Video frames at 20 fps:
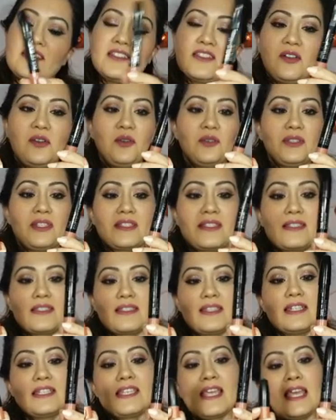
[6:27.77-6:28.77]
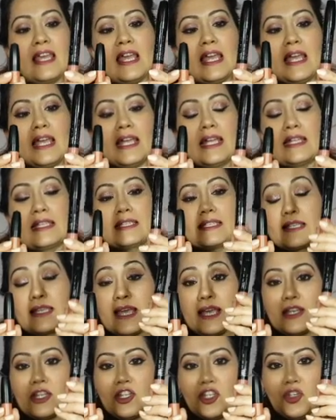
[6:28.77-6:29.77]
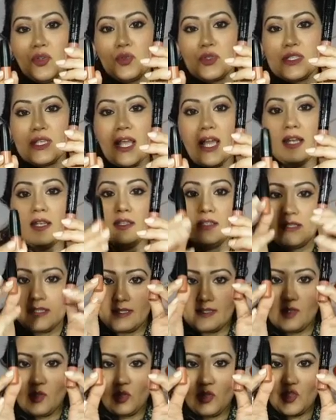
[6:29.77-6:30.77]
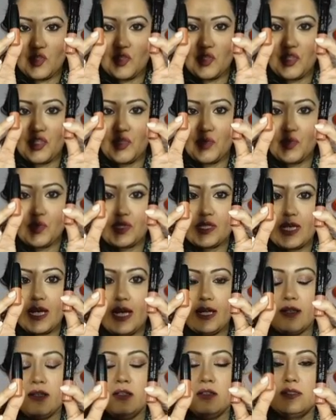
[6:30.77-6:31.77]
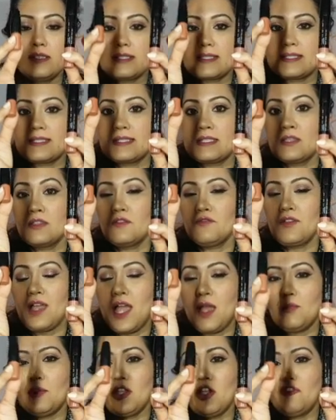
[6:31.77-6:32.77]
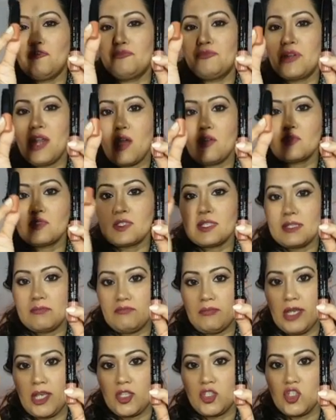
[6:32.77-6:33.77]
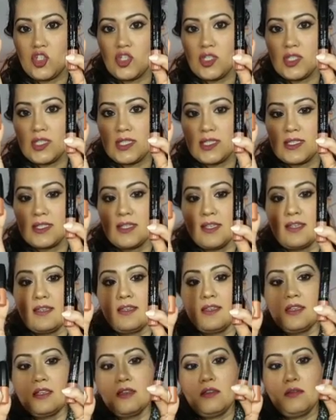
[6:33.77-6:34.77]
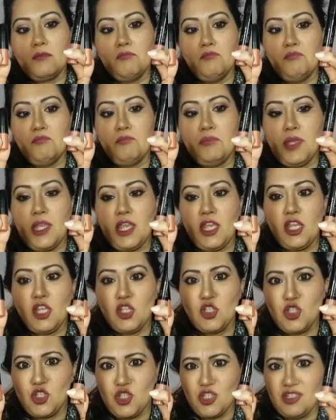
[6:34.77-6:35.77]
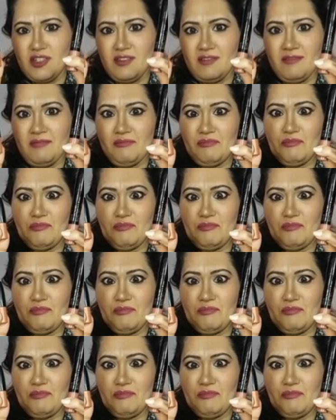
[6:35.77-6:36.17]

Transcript: So this is it. It's again a nude color. This is also a nude color. This is in the family of browns and beiges. Beiges.